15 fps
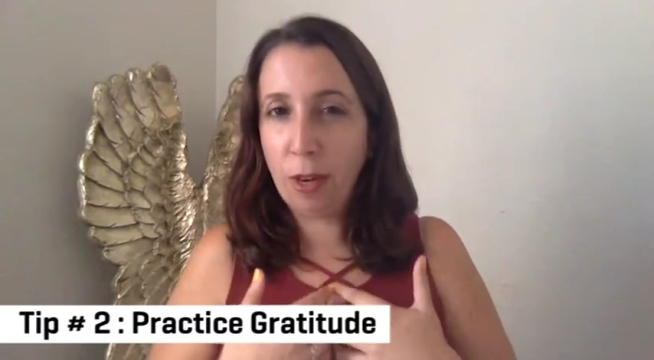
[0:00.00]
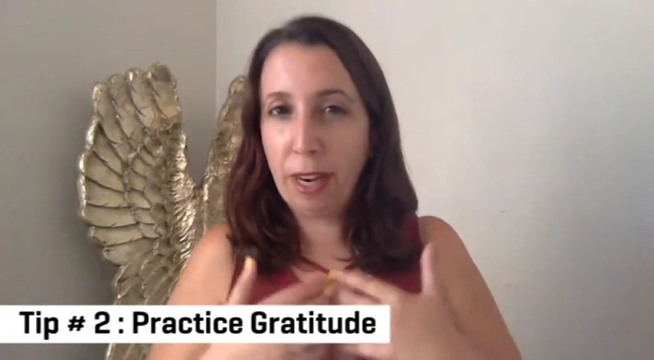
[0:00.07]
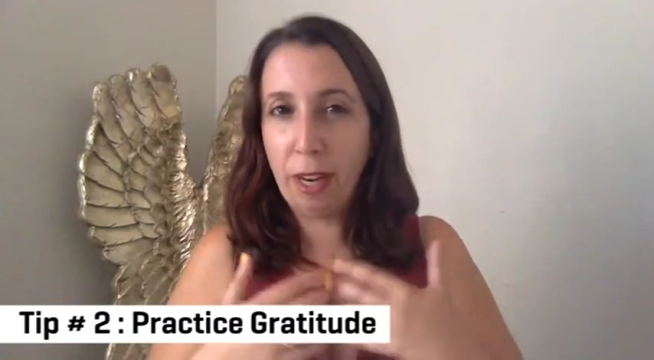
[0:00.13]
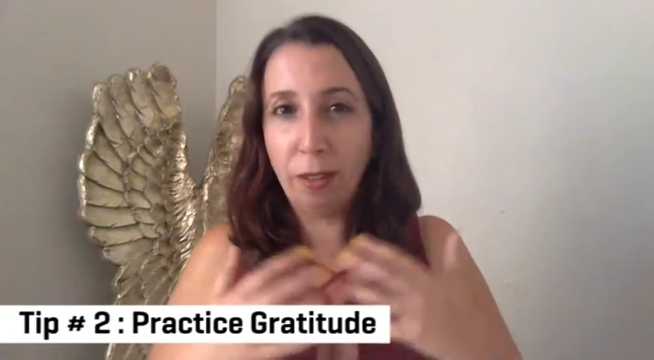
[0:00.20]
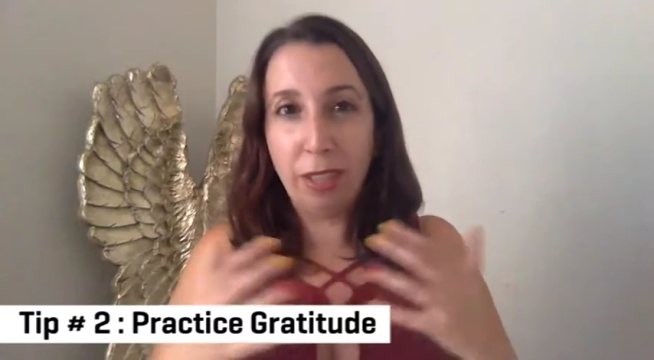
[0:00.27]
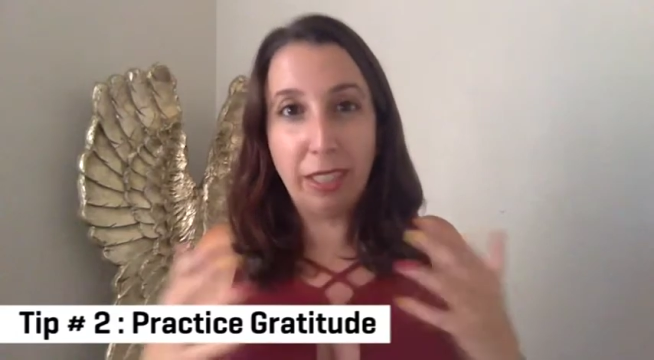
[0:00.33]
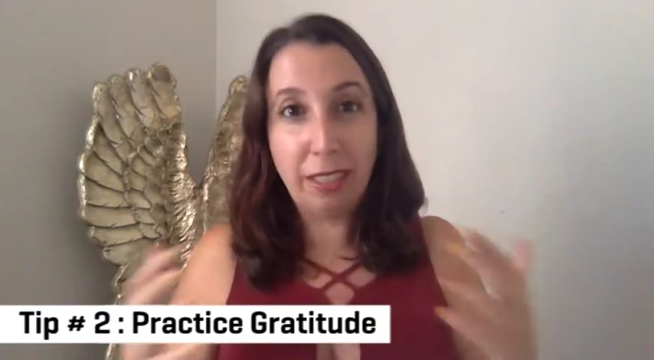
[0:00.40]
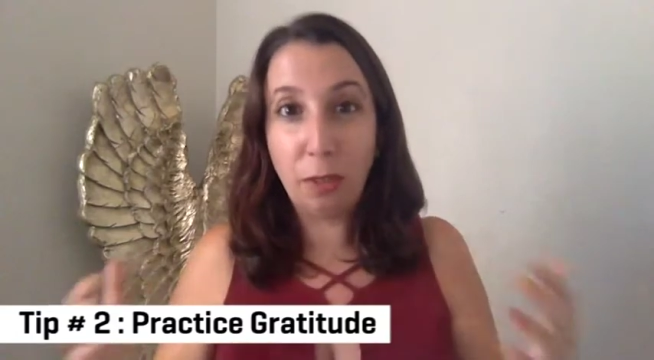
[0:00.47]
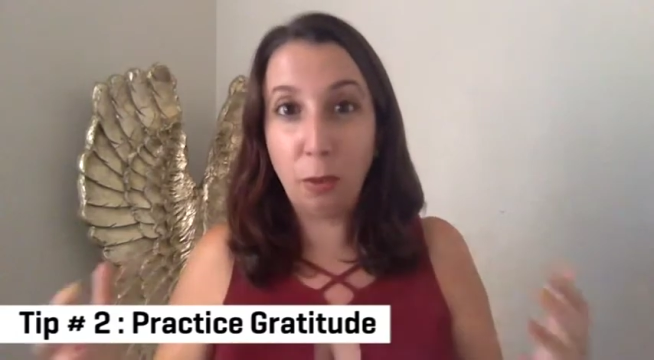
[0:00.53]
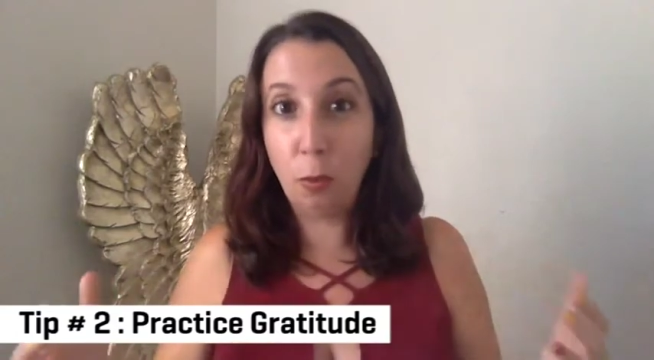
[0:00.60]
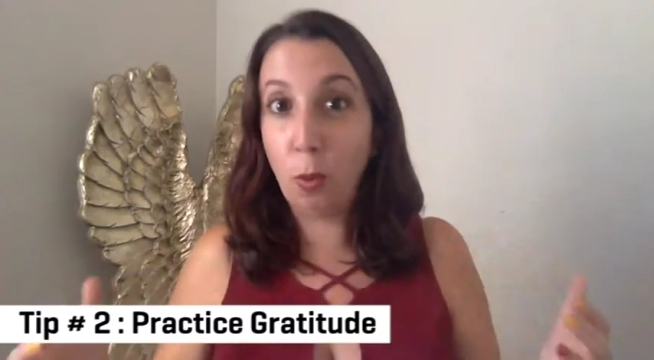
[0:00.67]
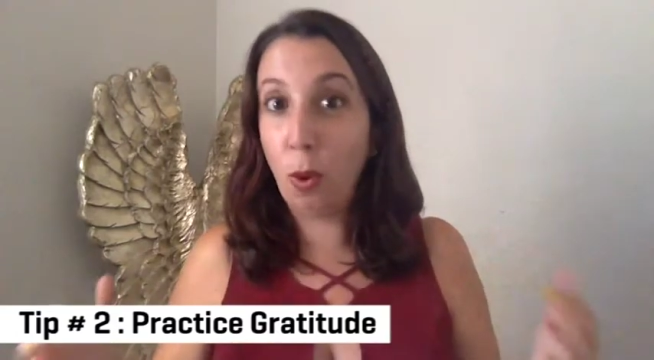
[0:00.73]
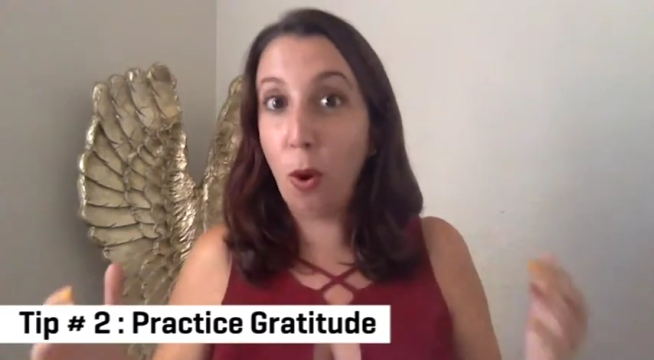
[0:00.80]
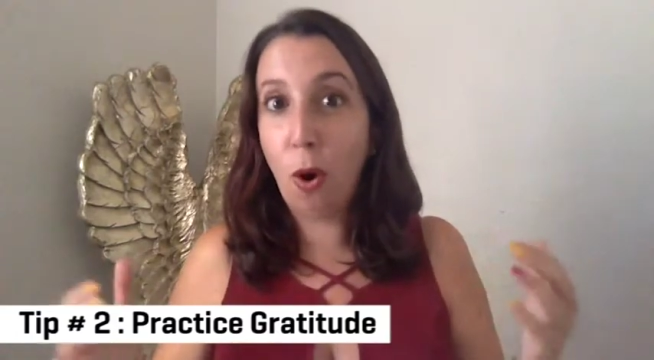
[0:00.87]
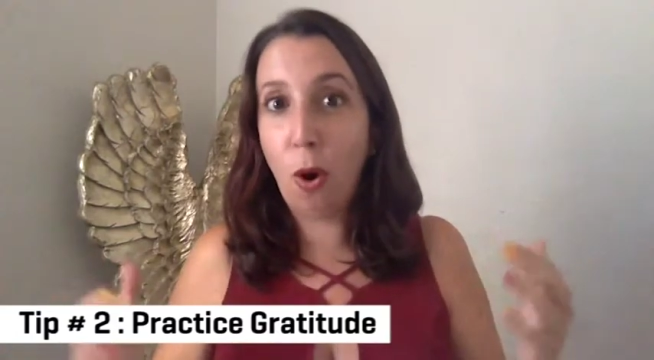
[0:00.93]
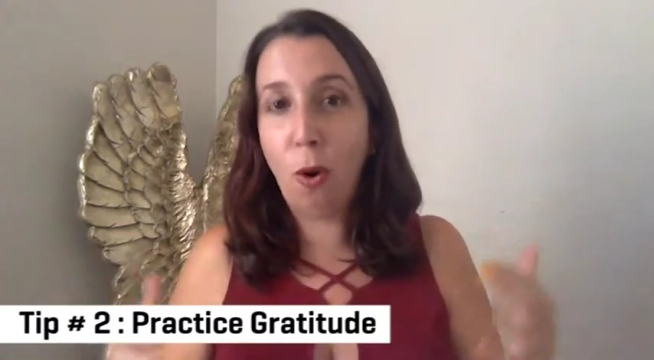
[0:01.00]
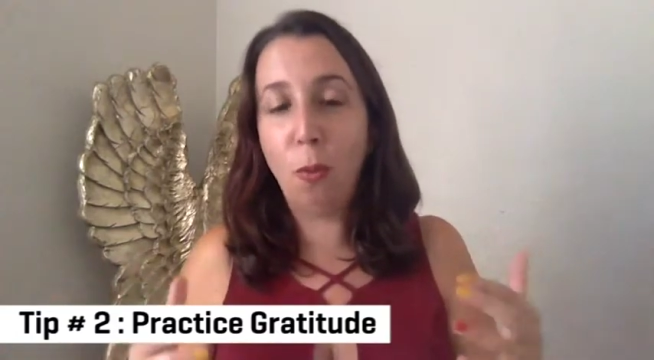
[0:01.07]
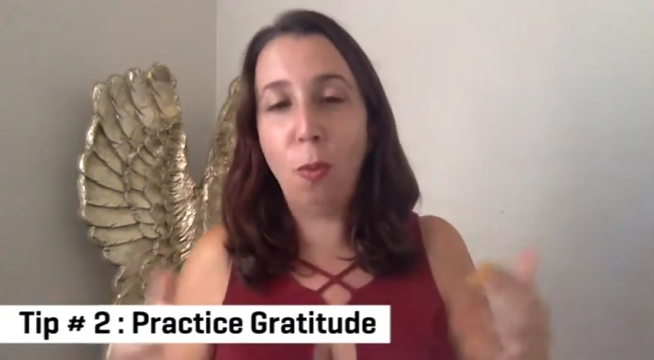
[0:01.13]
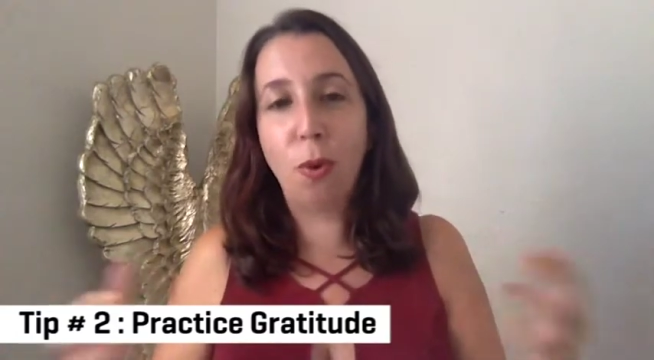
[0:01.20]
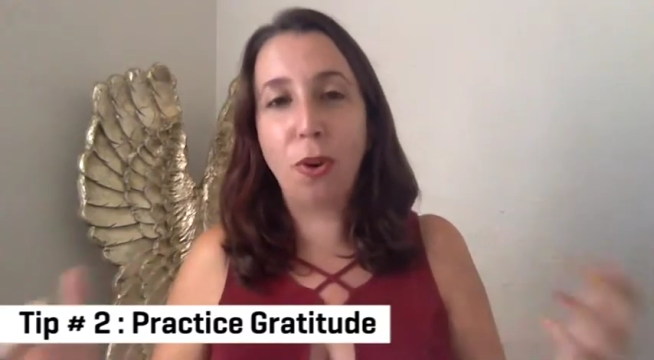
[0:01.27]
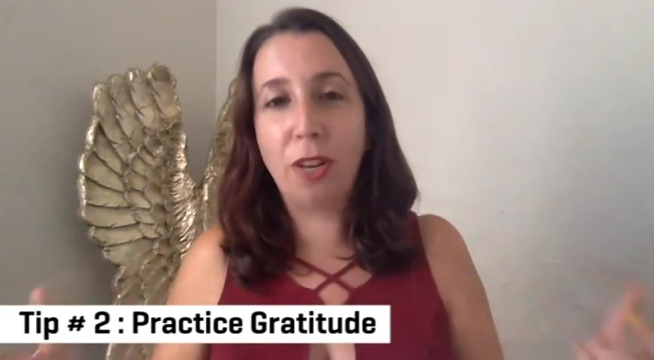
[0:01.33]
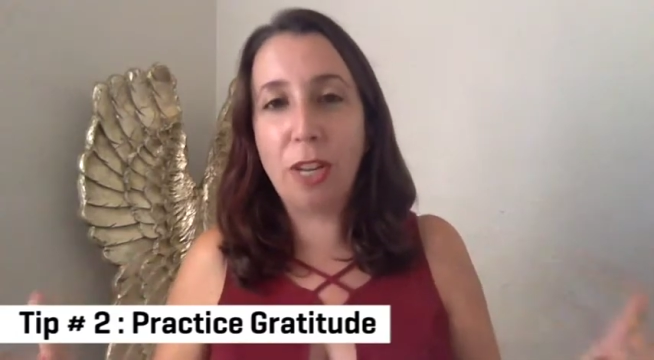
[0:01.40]
Now listen, we're all
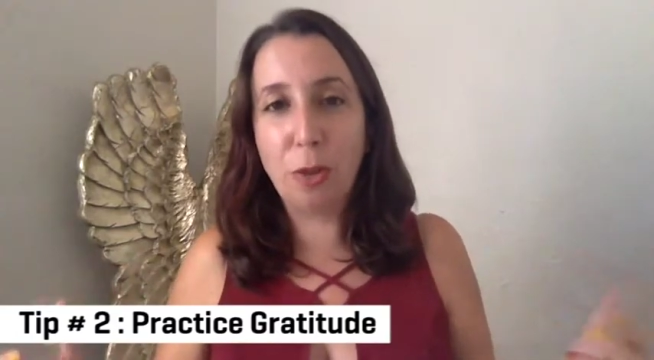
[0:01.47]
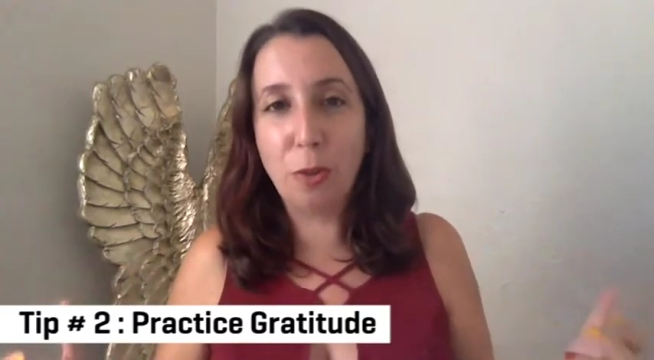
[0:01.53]
working